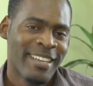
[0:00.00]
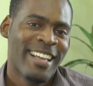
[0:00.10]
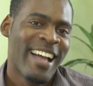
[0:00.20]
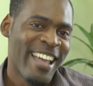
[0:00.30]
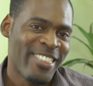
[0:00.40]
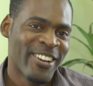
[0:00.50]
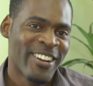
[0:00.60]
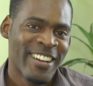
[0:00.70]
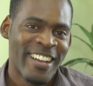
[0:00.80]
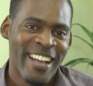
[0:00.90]
Hi there,
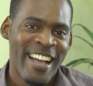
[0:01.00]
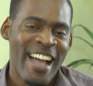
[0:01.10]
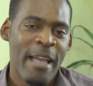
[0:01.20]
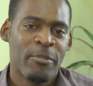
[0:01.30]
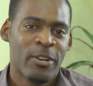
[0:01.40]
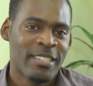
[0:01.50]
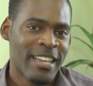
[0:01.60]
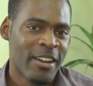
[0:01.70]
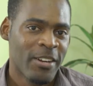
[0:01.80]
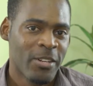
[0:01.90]
I'm
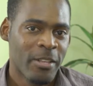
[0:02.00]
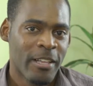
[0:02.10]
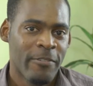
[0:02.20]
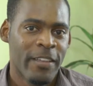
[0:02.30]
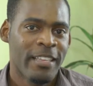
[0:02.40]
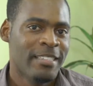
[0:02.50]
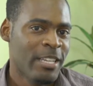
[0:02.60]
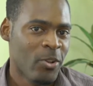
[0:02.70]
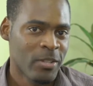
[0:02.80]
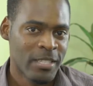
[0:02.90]
Krisnan Hurdle of Insight
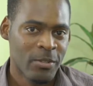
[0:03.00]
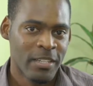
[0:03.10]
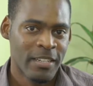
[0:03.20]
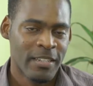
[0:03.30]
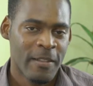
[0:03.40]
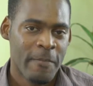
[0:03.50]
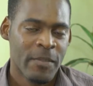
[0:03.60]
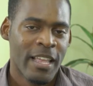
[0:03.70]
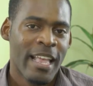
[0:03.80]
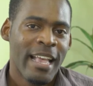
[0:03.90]
Consulting.
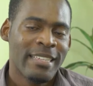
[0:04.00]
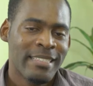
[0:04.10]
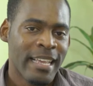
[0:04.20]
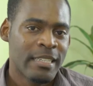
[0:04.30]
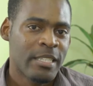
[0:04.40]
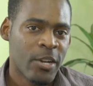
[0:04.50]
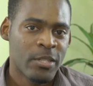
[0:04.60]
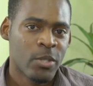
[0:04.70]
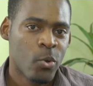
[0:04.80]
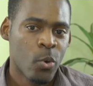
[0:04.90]
6 years
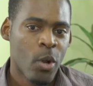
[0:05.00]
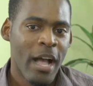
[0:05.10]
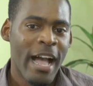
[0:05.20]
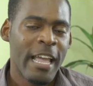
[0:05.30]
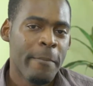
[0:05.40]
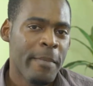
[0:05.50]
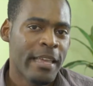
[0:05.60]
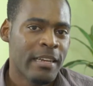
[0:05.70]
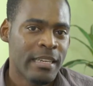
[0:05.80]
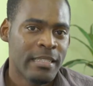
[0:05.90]
ago, I made
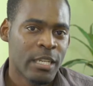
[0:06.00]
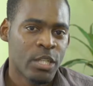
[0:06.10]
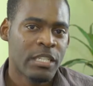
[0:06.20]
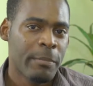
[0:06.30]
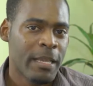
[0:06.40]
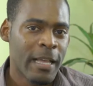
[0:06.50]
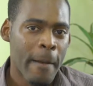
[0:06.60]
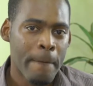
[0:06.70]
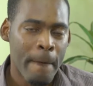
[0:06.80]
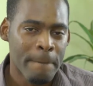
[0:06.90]
a decision to
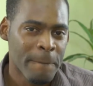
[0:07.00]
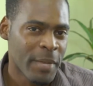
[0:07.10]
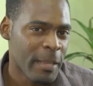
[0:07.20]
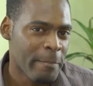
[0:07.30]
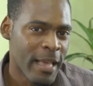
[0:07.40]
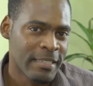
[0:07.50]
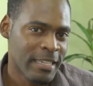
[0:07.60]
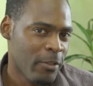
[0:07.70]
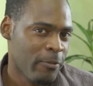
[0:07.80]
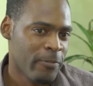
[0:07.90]
become my best self,
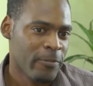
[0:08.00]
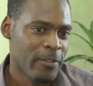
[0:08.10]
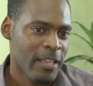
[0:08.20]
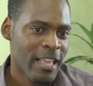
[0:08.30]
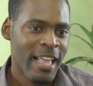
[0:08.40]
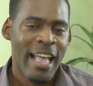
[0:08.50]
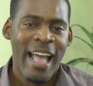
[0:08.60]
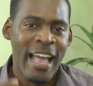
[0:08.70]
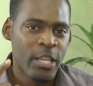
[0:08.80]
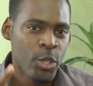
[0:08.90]

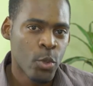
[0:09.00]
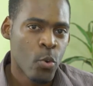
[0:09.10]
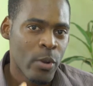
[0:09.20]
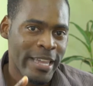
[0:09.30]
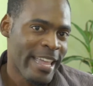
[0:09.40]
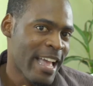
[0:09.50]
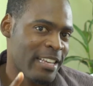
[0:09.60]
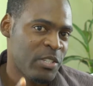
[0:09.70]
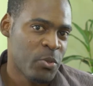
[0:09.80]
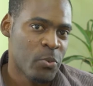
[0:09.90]
and you
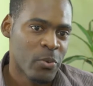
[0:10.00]
can too.